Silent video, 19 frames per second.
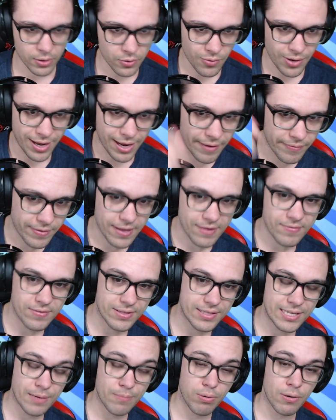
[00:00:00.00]
You have to have a
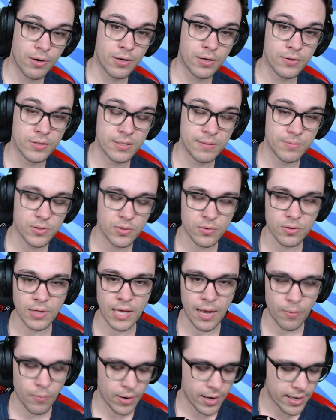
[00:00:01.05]
Liepard on your team so
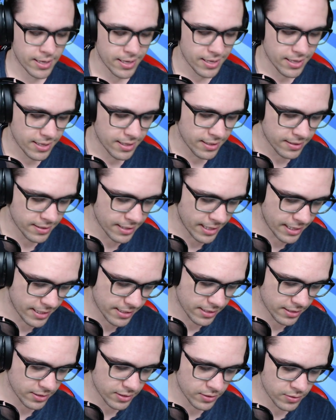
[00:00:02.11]
that way they
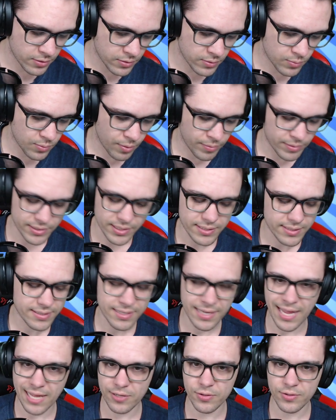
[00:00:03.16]
can use, what was it,
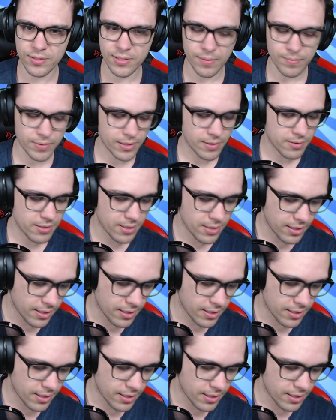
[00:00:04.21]
Snatch or something?